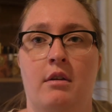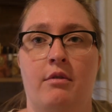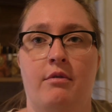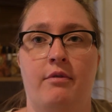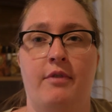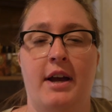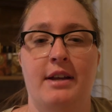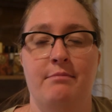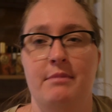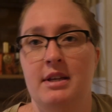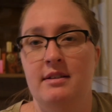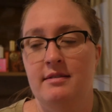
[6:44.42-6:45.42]

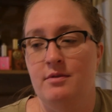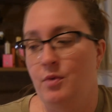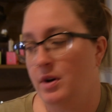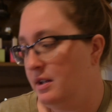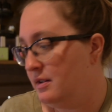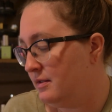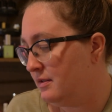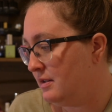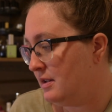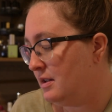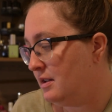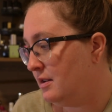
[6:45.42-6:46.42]
fine mist, whereas
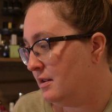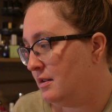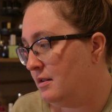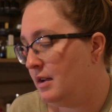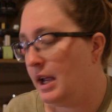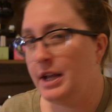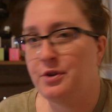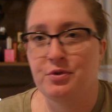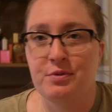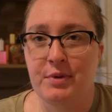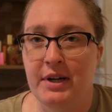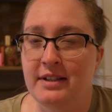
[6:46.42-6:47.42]
the
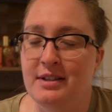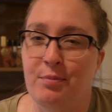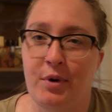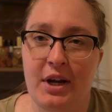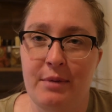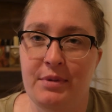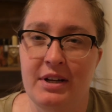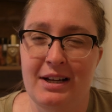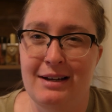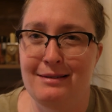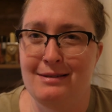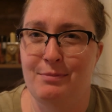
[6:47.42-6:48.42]
angel's bread, I'd spray it, but it
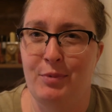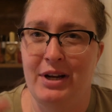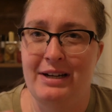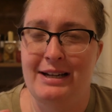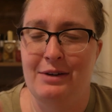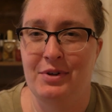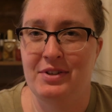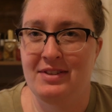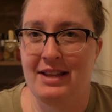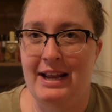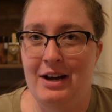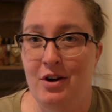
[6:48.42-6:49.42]
kind of spraying down
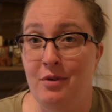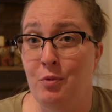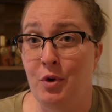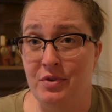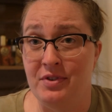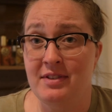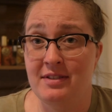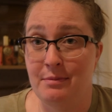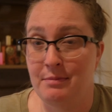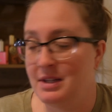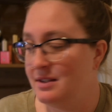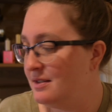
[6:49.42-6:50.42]
because of the air, whereas this is
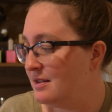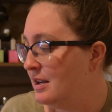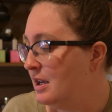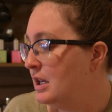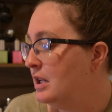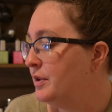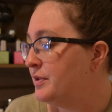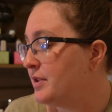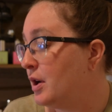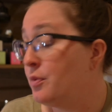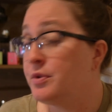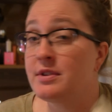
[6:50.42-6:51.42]
a mist.
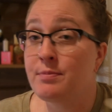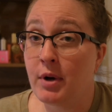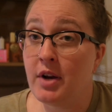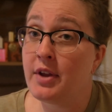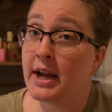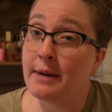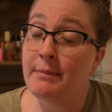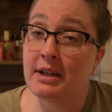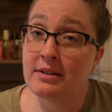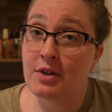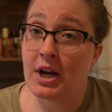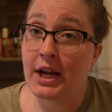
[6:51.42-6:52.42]
So the
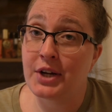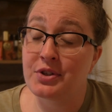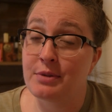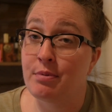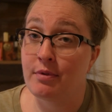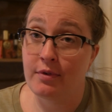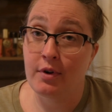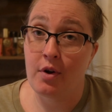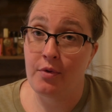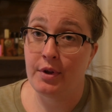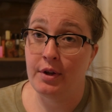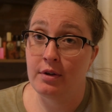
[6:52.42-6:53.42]
atomizer, I actually prefer
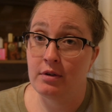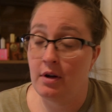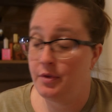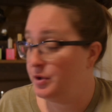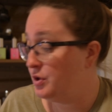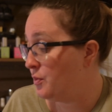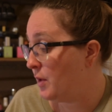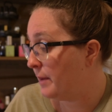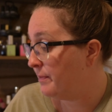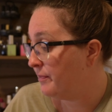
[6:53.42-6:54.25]
on the Dupe.